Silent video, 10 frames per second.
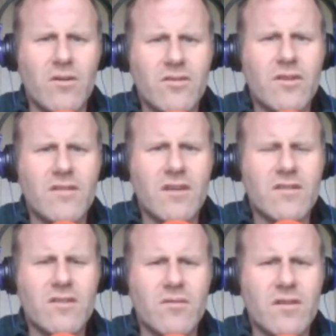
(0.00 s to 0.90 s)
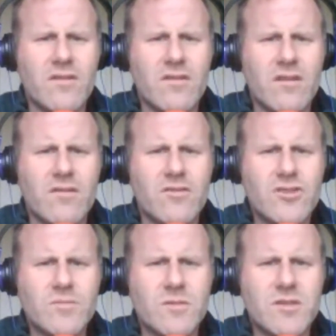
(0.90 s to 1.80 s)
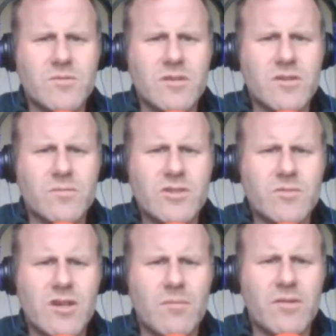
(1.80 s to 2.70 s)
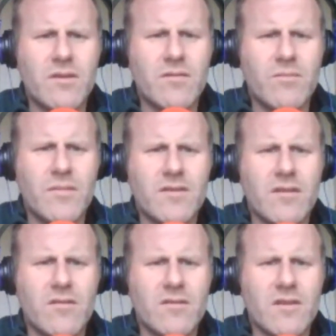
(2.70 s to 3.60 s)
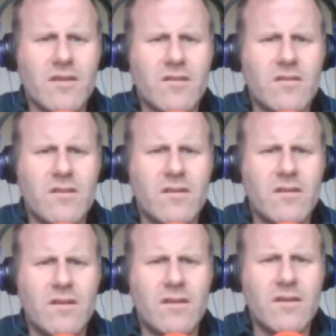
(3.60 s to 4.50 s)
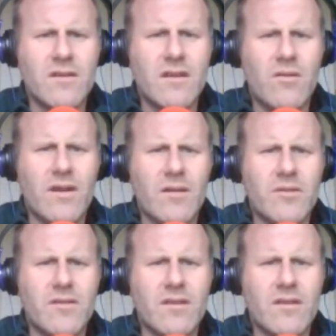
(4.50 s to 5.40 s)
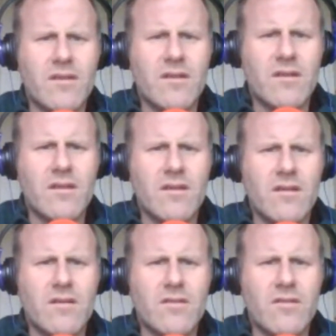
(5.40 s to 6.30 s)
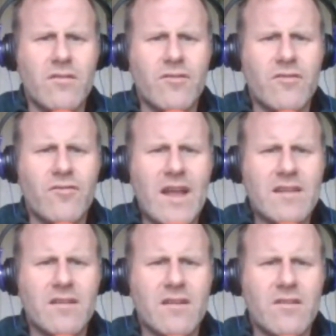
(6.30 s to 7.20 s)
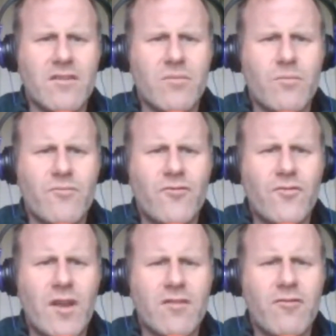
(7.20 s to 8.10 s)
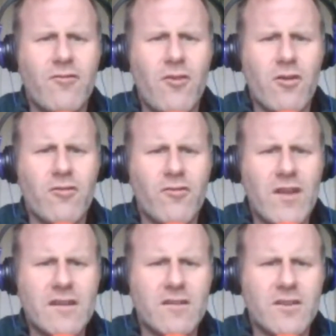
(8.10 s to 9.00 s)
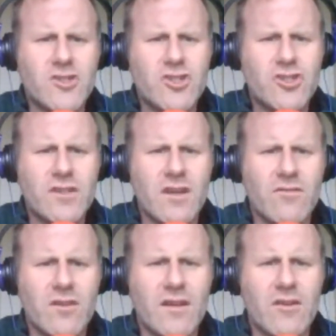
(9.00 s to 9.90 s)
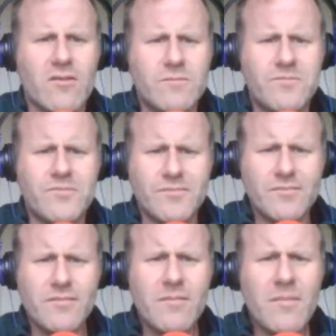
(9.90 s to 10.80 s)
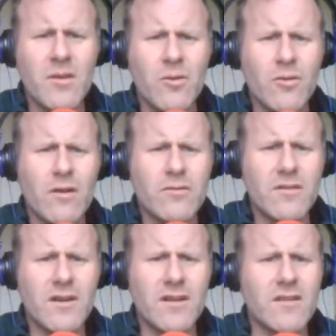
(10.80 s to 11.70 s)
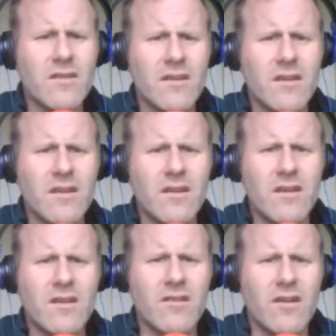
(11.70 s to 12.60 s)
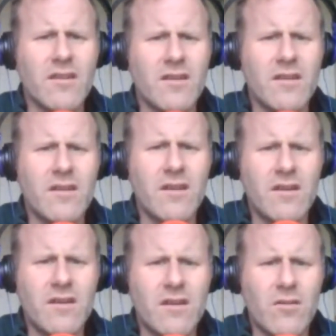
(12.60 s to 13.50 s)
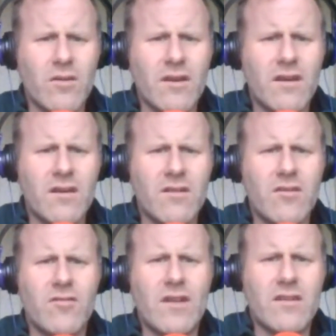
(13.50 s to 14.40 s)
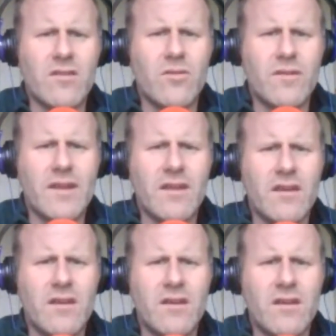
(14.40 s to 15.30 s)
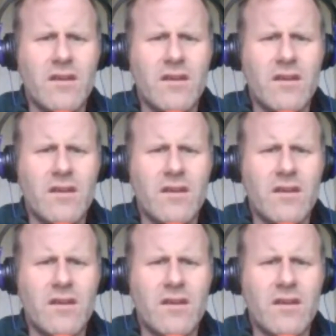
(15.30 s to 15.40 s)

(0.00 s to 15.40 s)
Oh, so it is ice cream, right? So they chop, mix it all together. Now what happens? So you flatten it down. It's like flattening the shit out of it, like you're on grouting tiles, right? Okay, flatten the whole thing